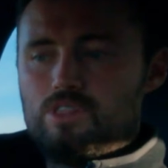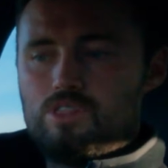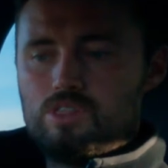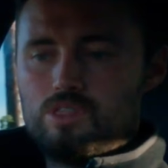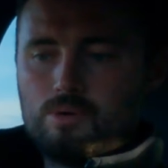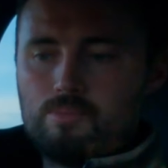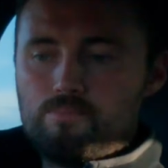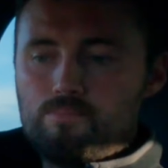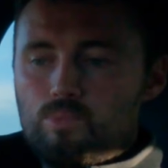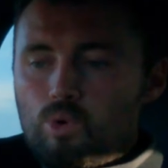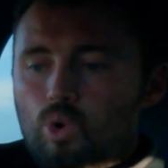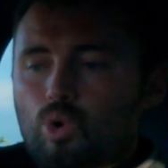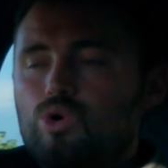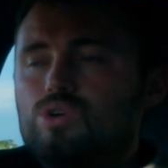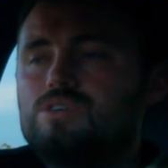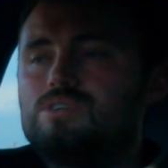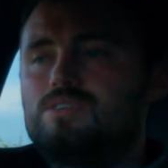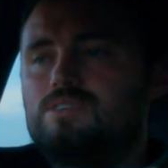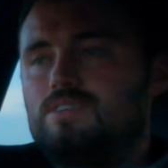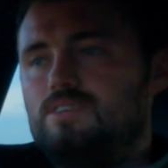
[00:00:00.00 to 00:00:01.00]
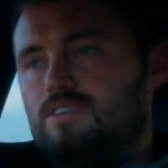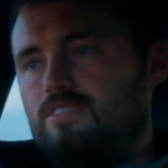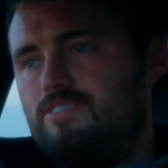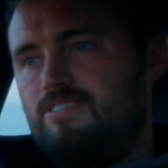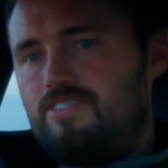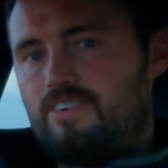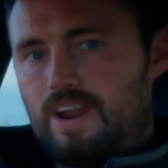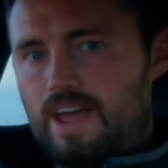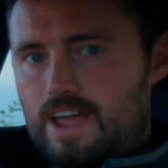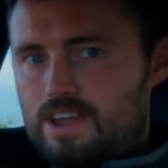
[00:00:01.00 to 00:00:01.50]
the most
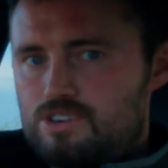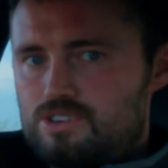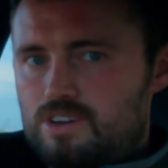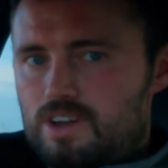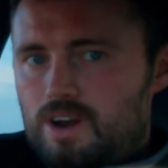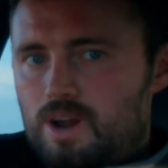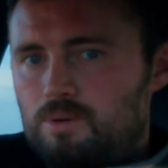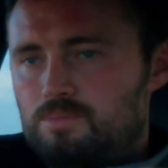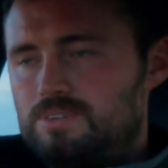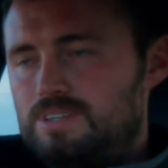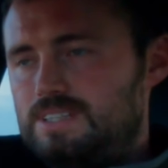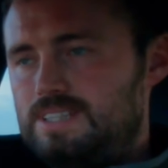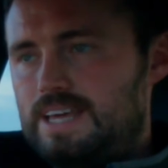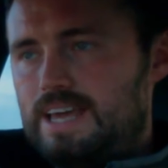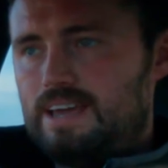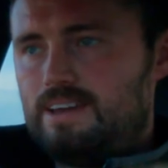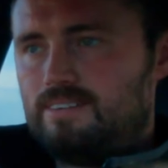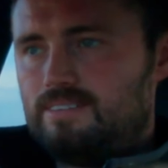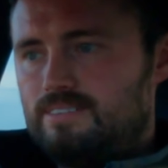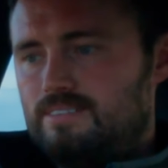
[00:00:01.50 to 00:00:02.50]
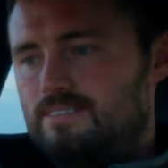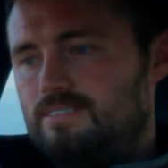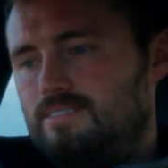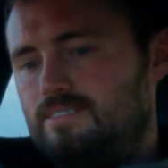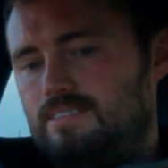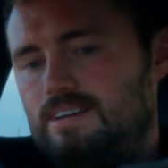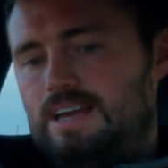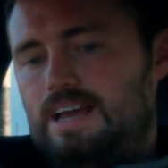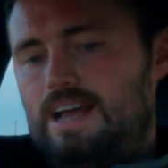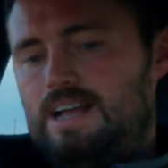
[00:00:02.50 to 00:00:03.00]
fresh and up to date.
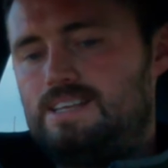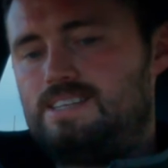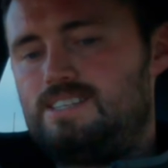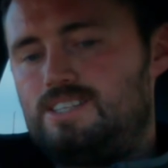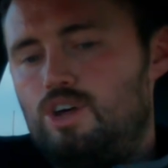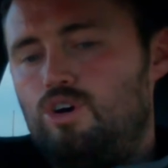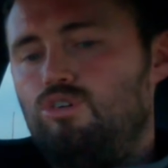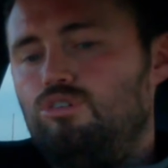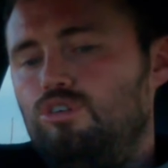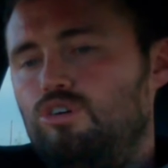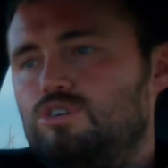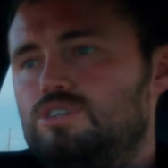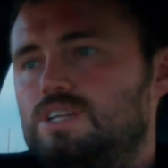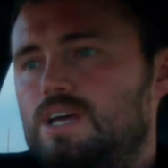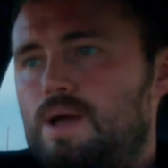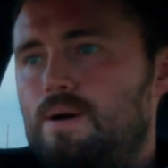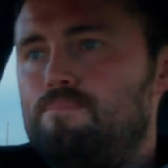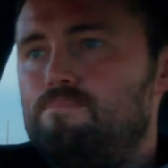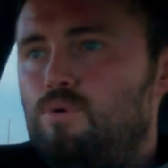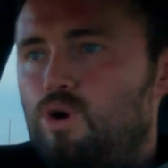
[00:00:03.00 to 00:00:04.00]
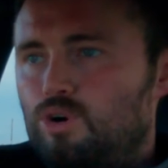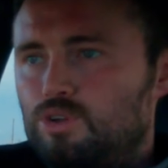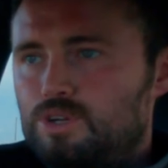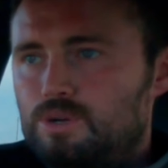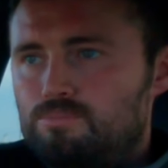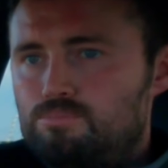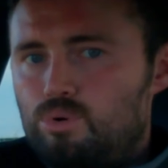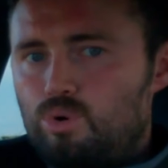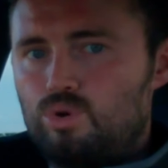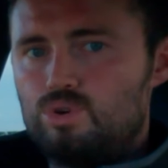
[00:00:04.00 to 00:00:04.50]
It still looks like a
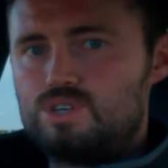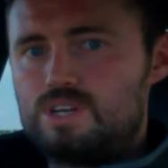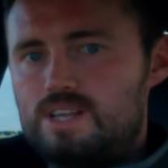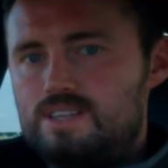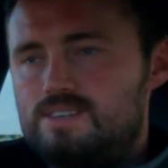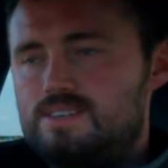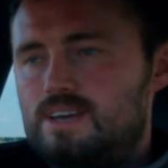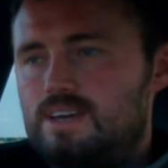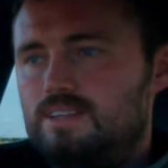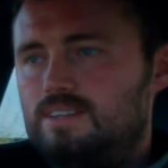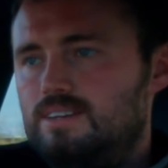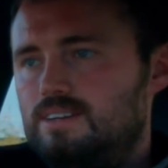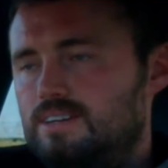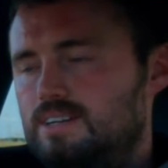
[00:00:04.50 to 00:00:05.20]
modern Porsche inside,